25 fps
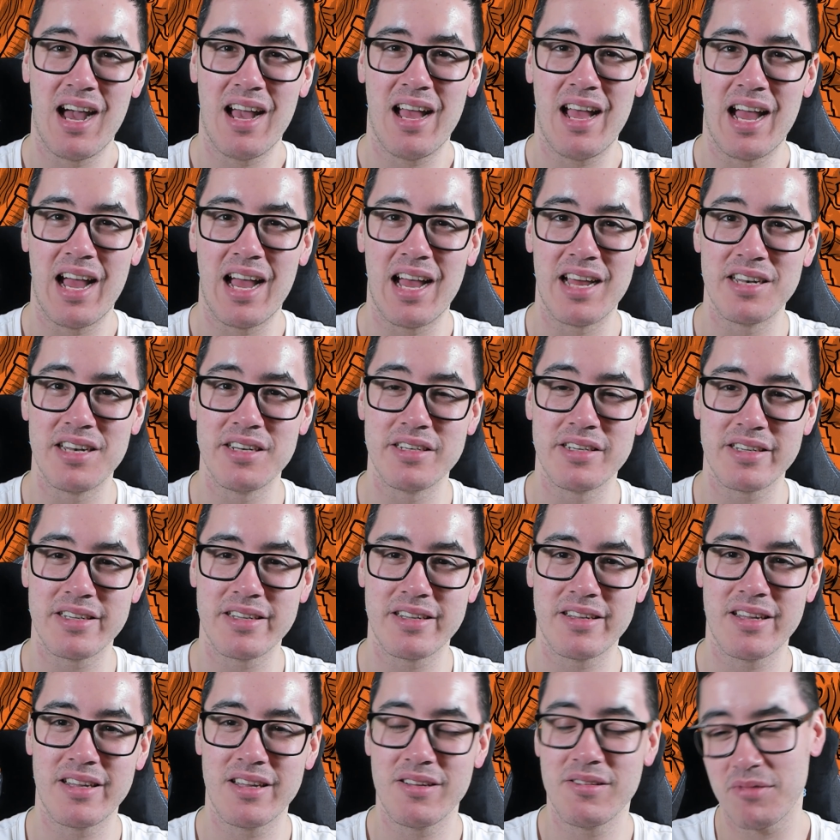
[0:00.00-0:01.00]
And
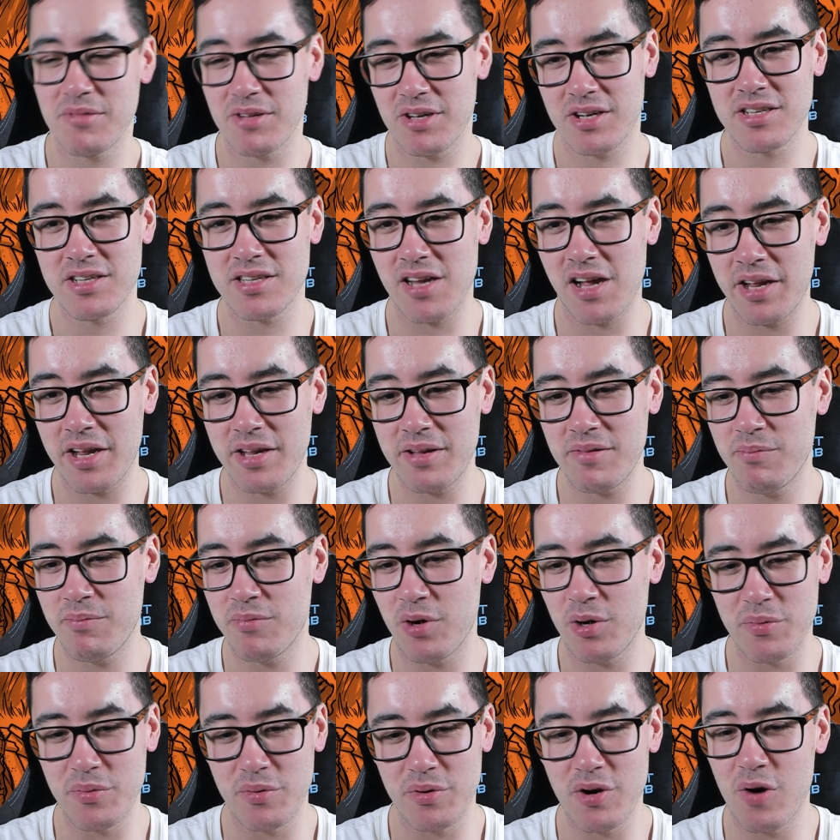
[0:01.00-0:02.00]
because I
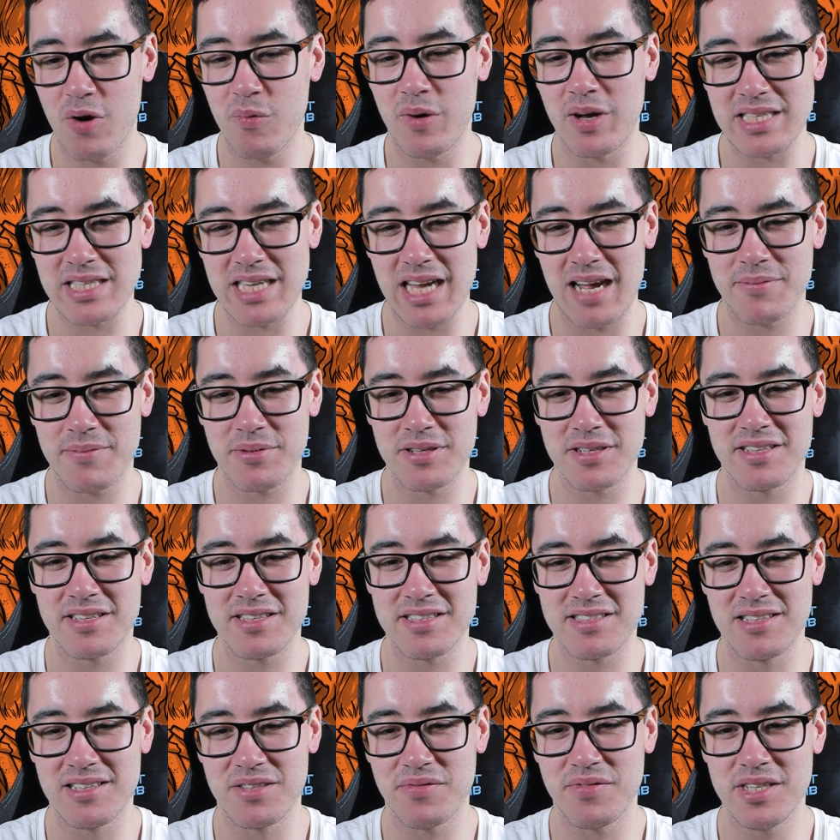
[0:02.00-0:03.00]
won't know what's happened
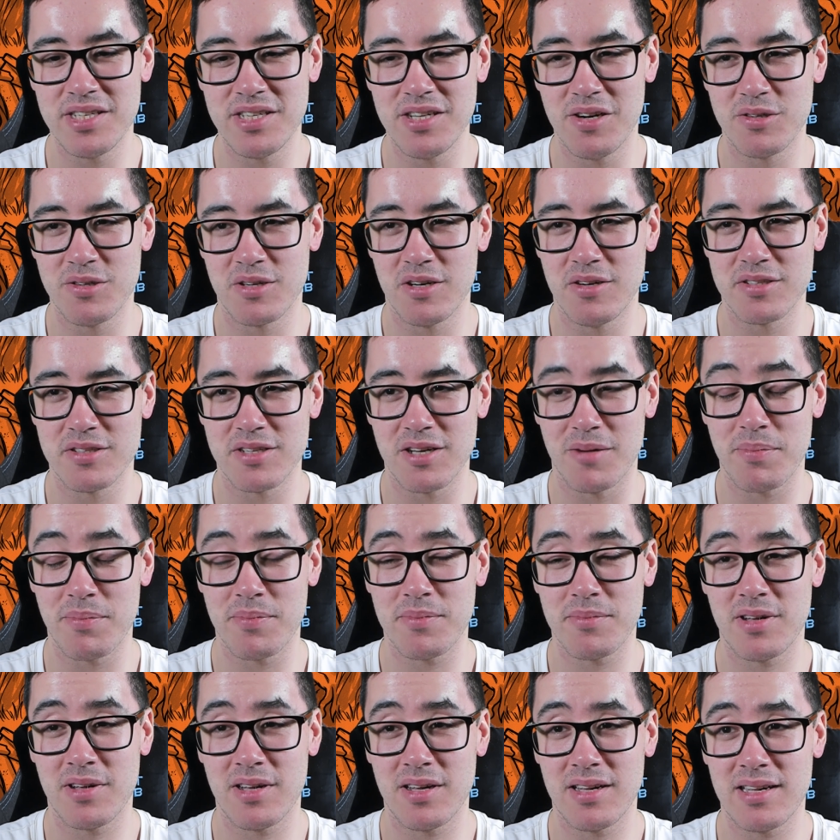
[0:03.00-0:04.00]
because this video goes up
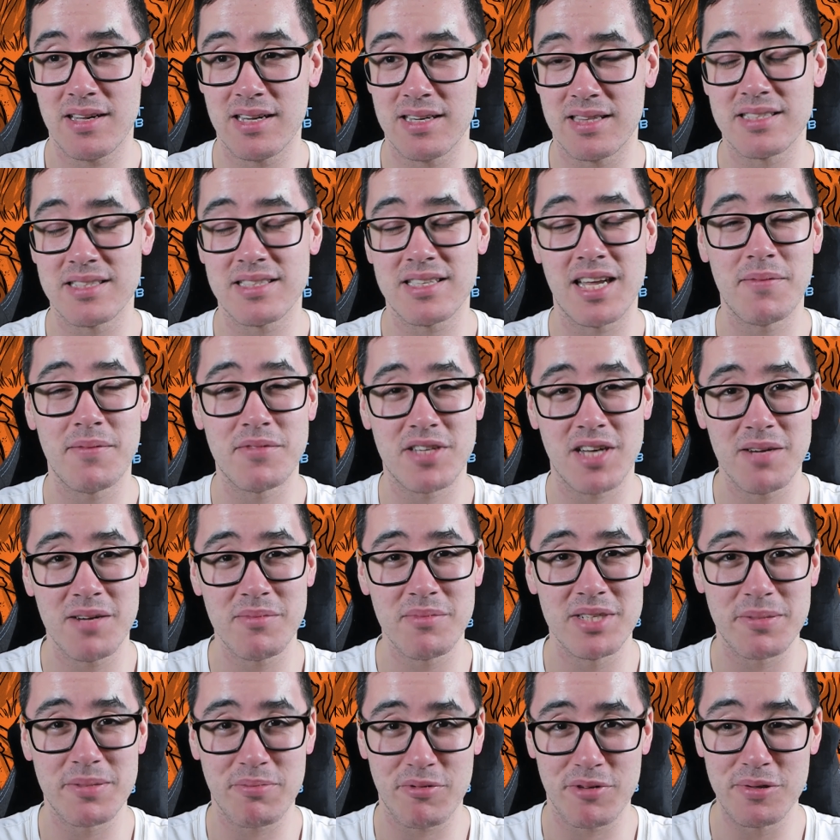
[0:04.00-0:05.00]
at the same time
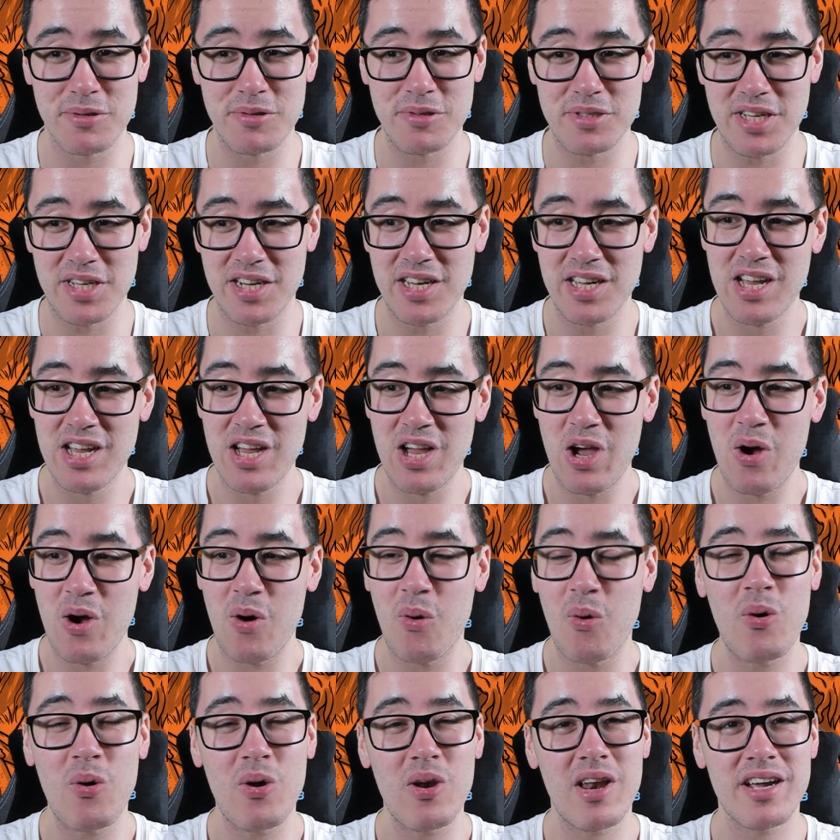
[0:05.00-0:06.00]
as pre-order,
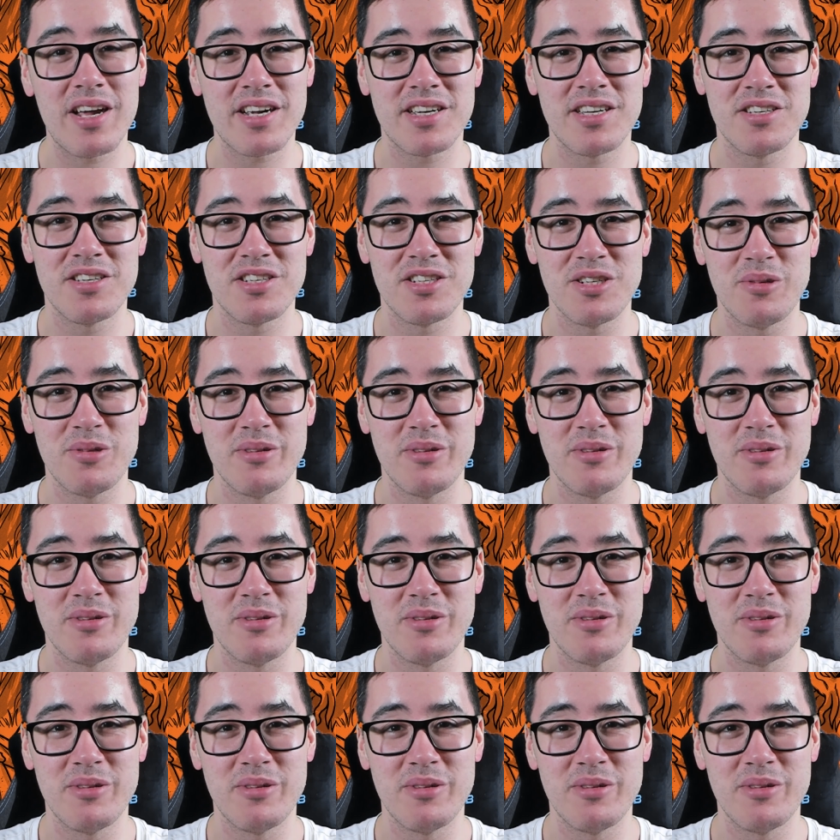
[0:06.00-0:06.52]
all I can do